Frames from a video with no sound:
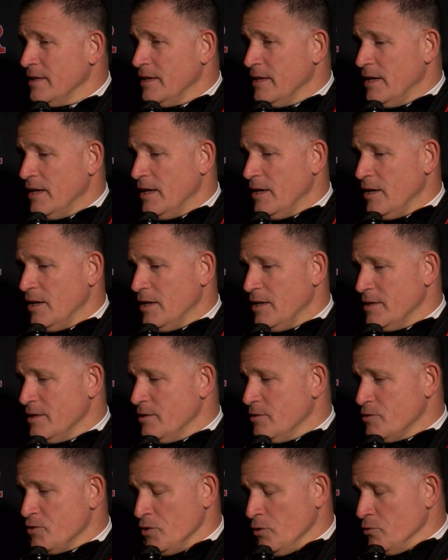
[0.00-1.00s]
You
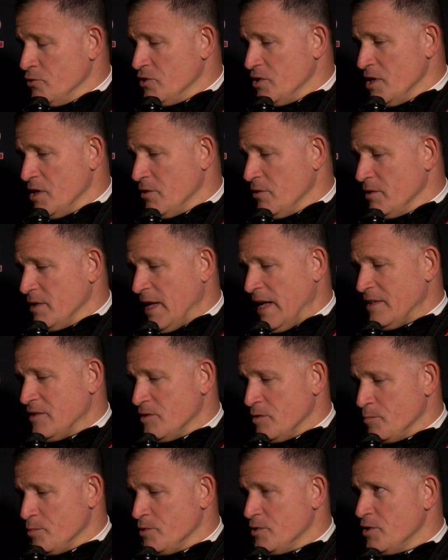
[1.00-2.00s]
know, it's no secret.
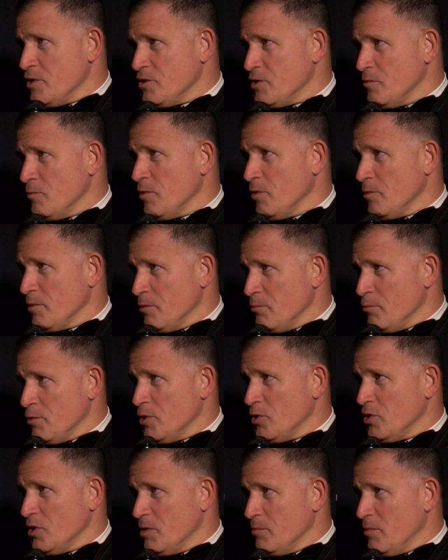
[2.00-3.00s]
That's the position where we
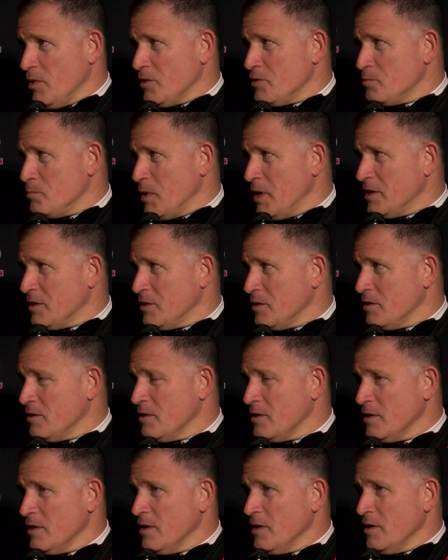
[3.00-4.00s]
really must make
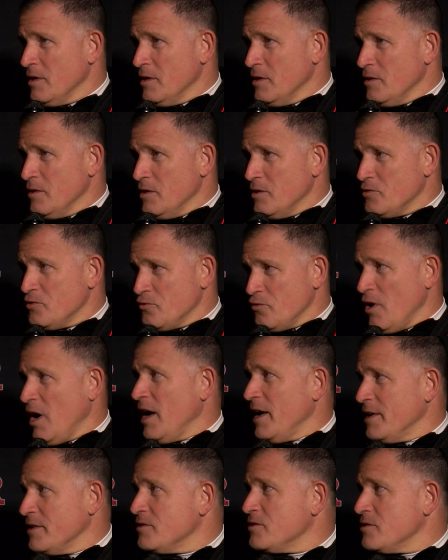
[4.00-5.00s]
the
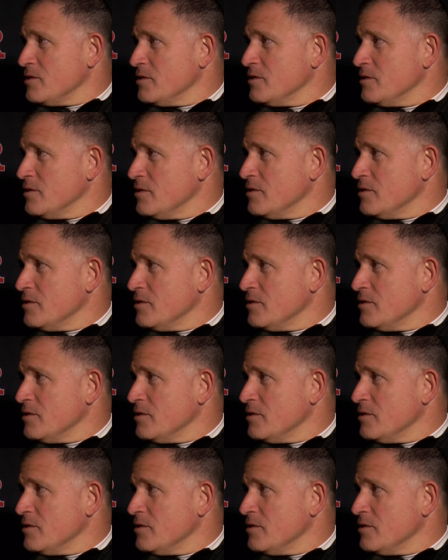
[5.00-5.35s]
strides,